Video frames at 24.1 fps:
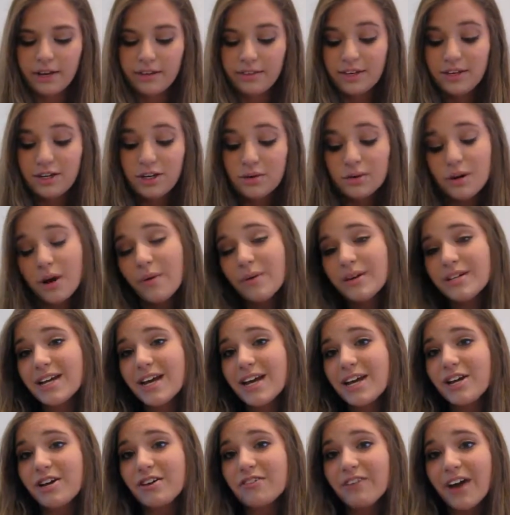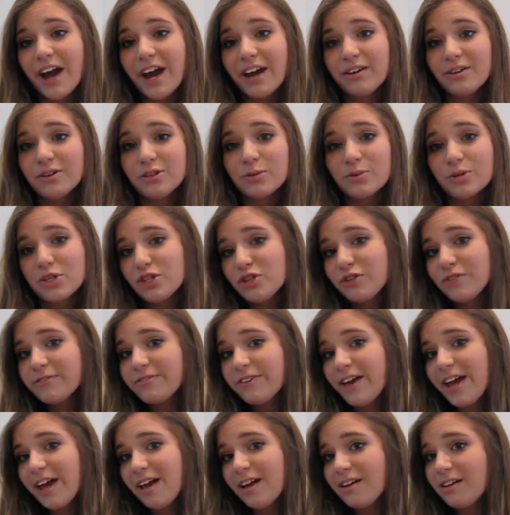and then you go and take your finals, which you
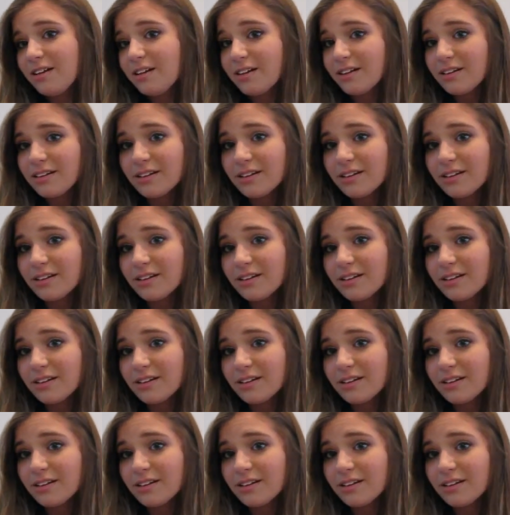failed.